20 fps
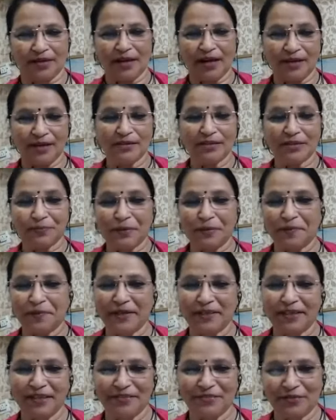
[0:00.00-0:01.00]
I was
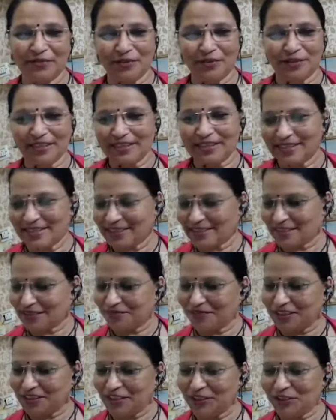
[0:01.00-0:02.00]
preparing for this
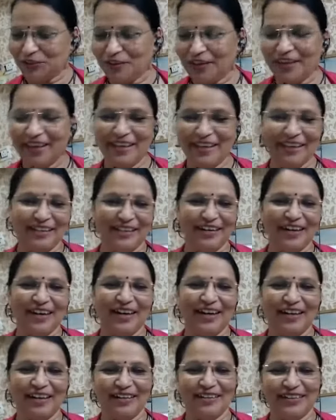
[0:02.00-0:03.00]
video and
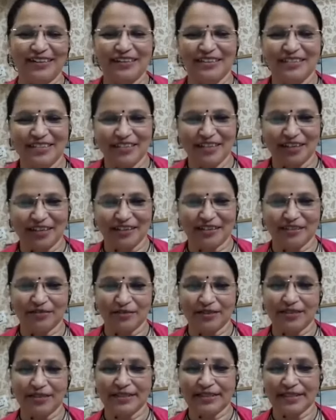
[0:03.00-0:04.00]
I started
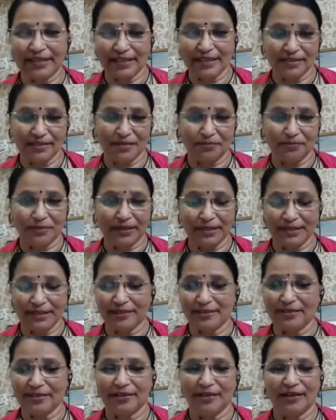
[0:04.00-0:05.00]
with strength
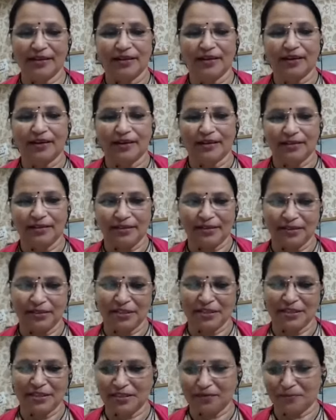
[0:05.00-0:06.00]
based
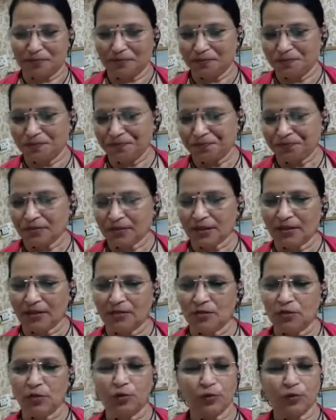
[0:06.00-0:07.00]
leadership.
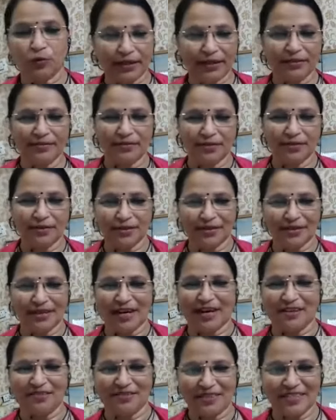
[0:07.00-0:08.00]
So whatever
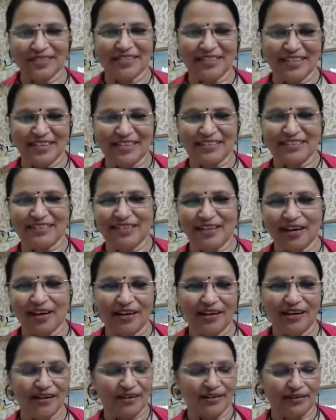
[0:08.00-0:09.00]
our strengths
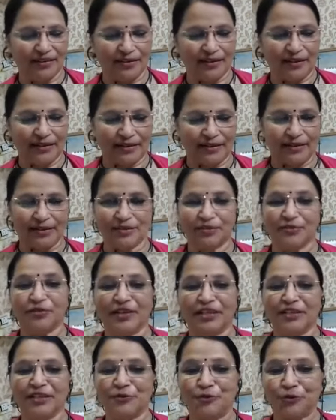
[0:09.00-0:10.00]
are, at least
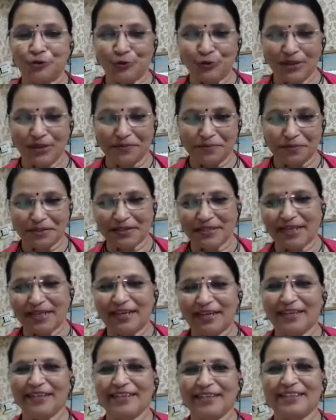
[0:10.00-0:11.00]
when you do the
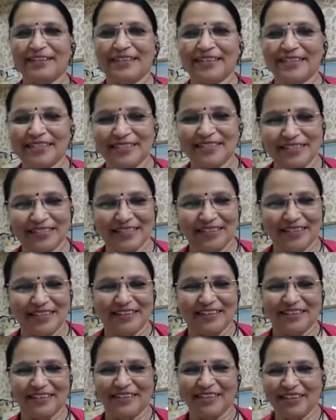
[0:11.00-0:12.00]
personality test,
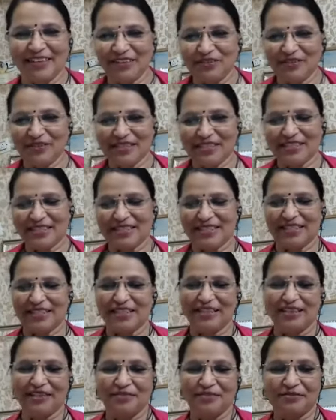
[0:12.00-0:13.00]
then you will
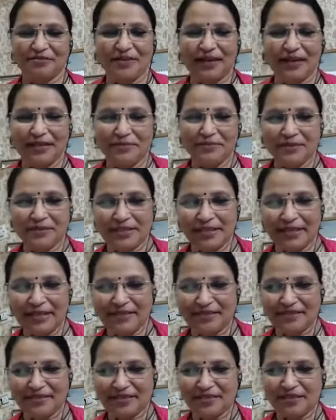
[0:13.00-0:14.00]
see 5
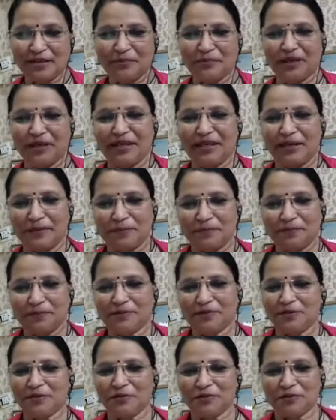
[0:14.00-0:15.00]
strengths coming up.
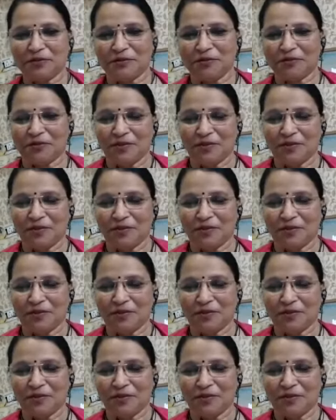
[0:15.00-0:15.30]
So